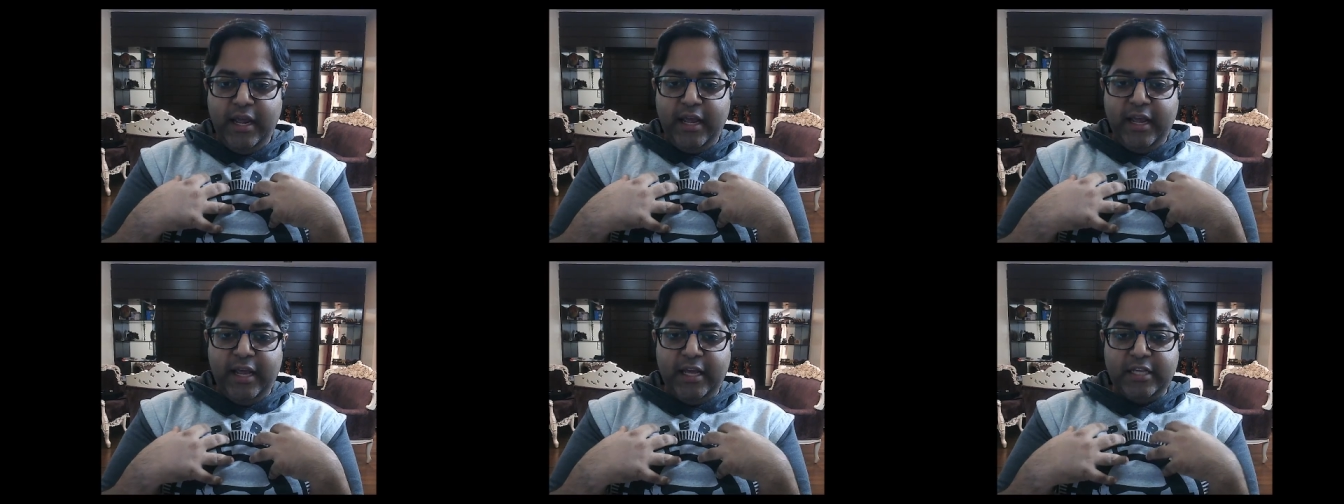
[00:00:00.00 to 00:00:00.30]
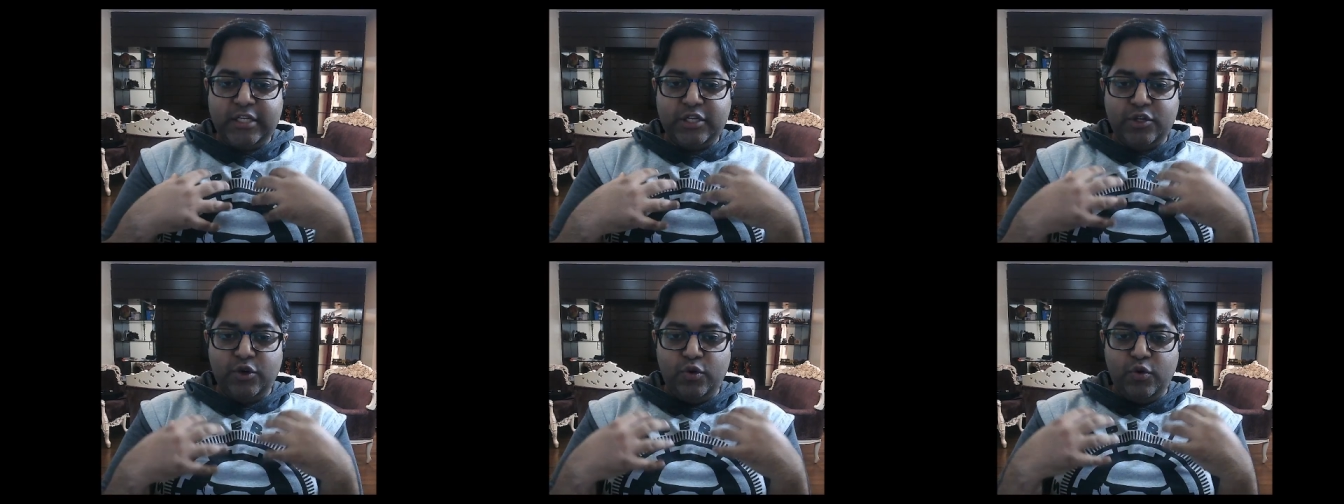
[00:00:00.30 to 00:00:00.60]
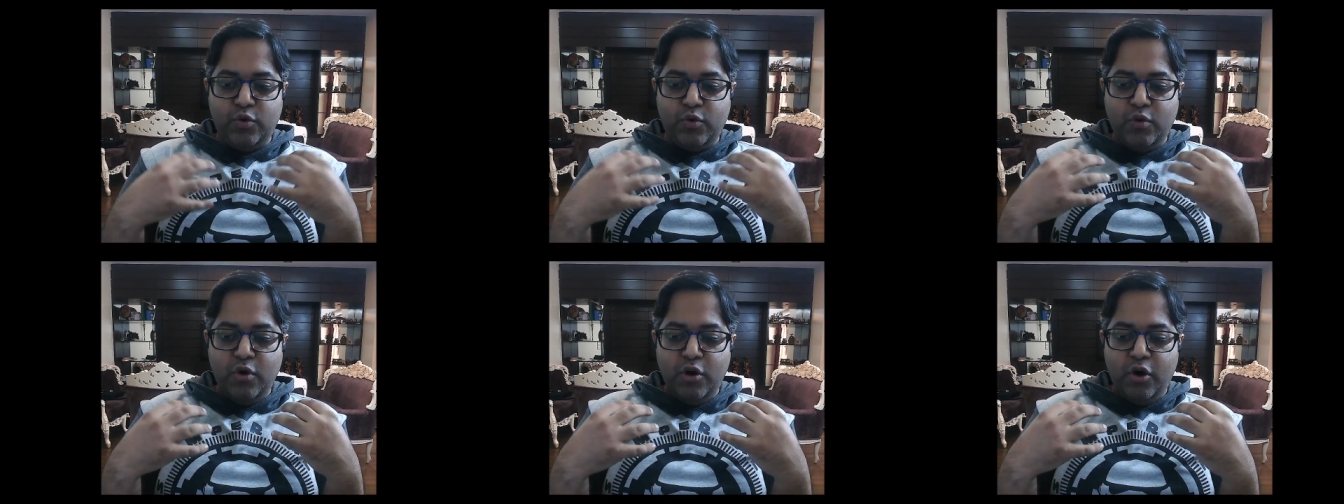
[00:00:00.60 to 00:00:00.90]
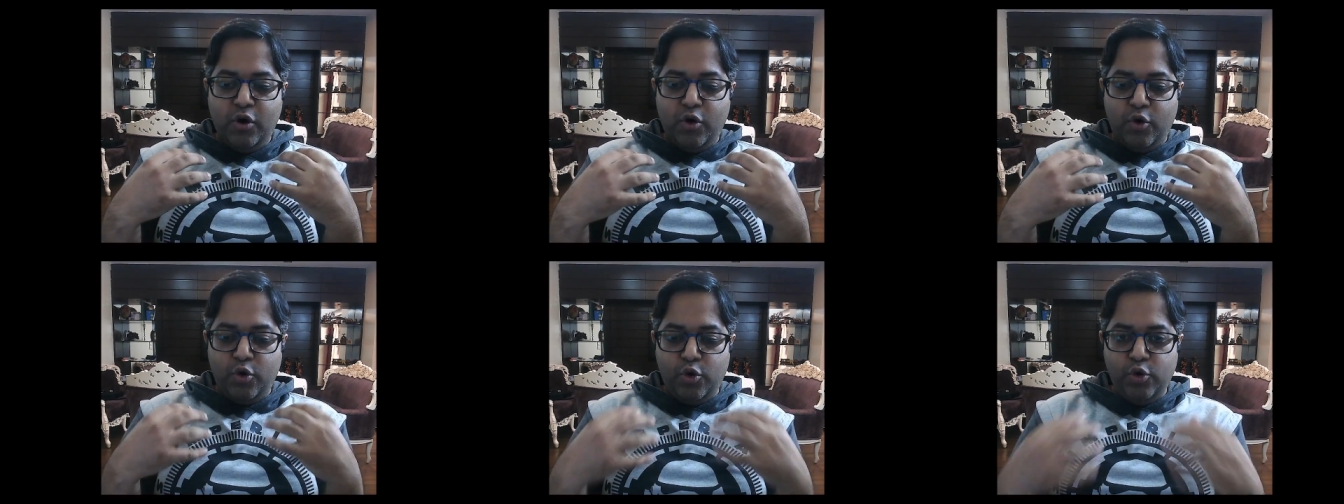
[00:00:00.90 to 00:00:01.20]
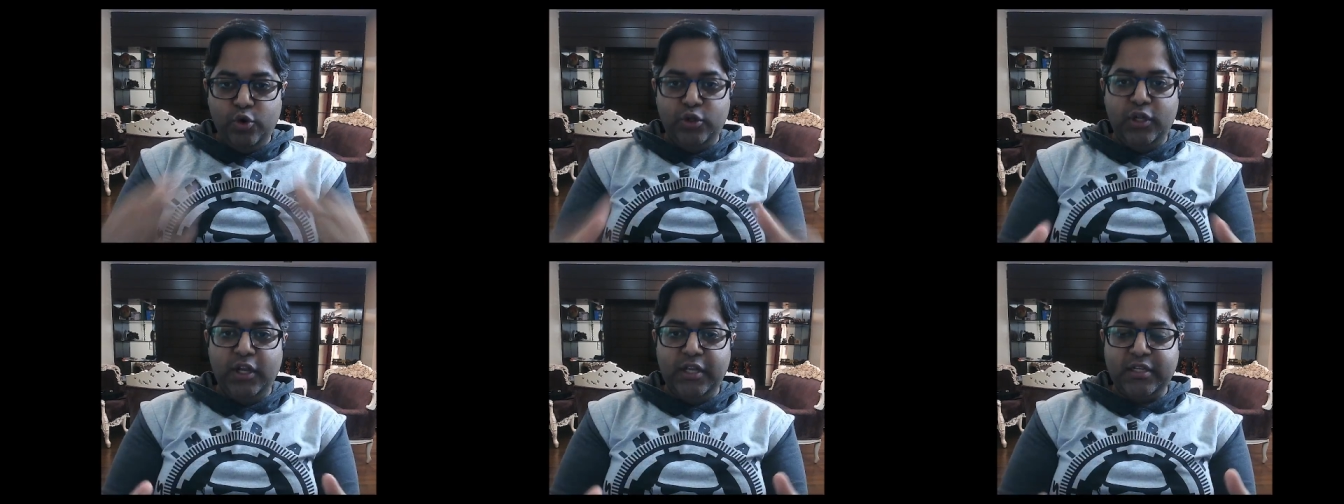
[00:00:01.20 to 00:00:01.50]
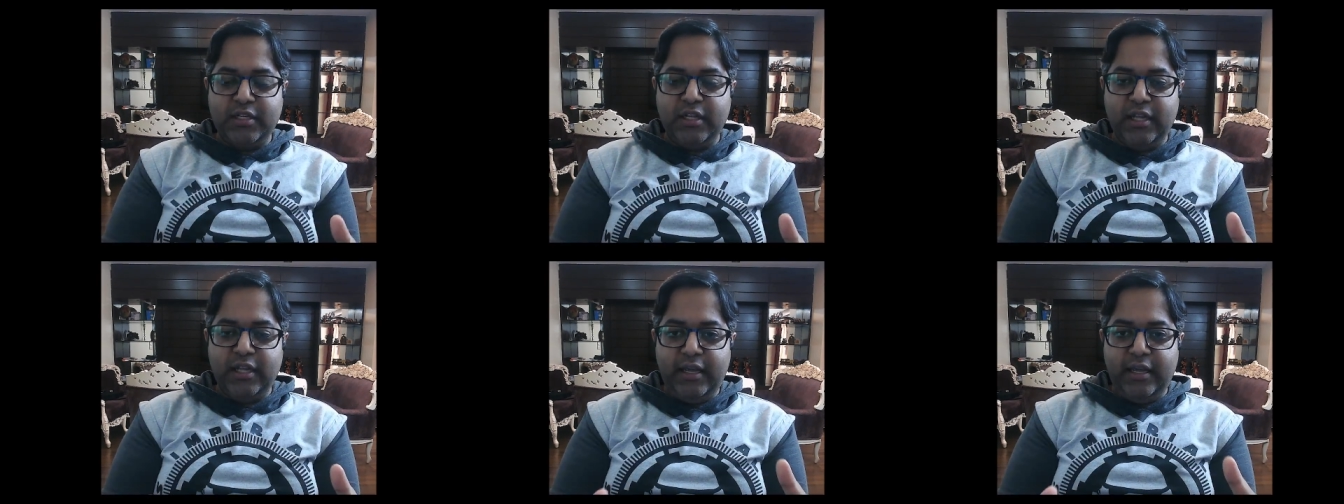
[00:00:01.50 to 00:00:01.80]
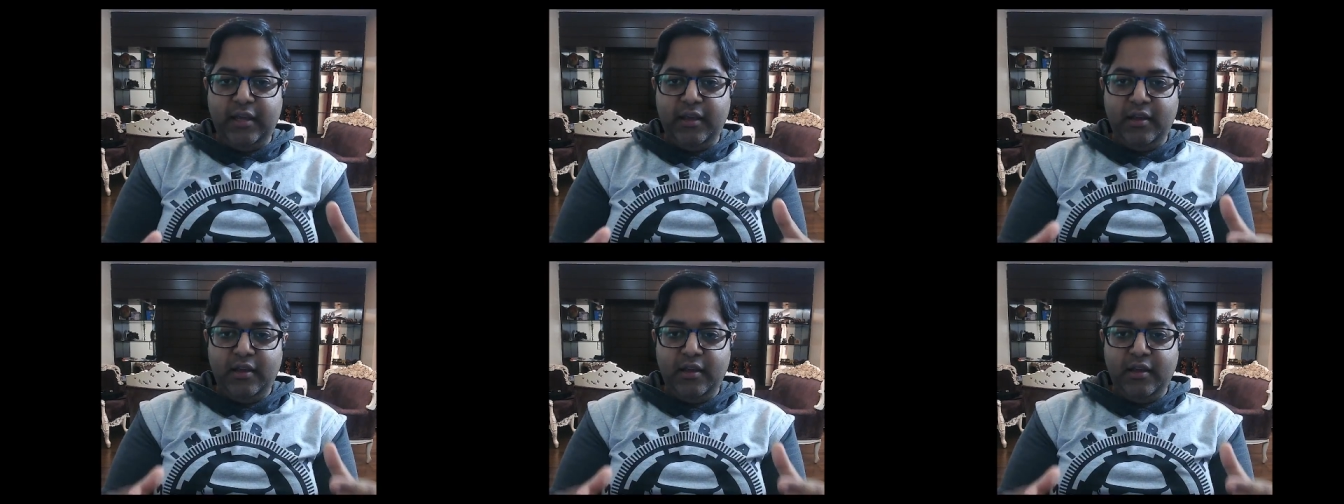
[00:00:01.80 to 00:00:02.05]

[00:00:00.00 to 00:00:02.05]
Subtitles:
is to ruthlessly